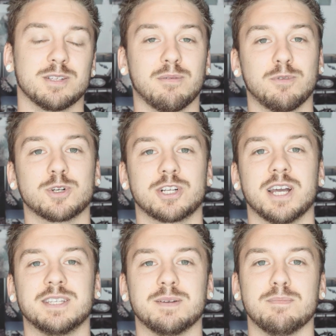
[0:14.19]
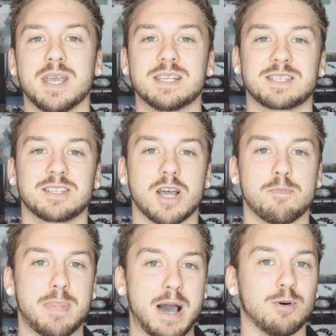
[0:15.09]
So unfortunately I did miss
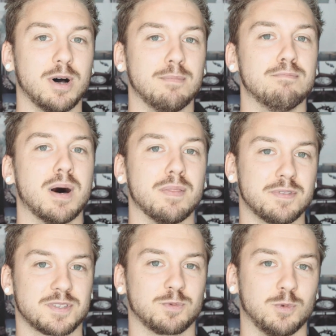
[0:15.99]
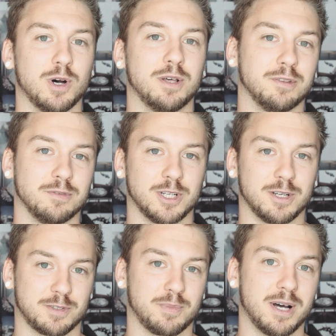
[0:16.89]
about a month's worth of
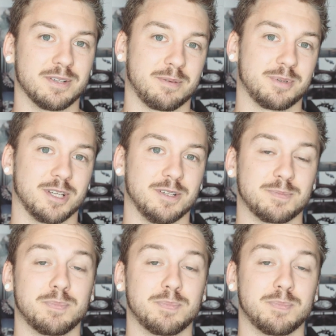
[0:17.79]
Giles Compiles episodes,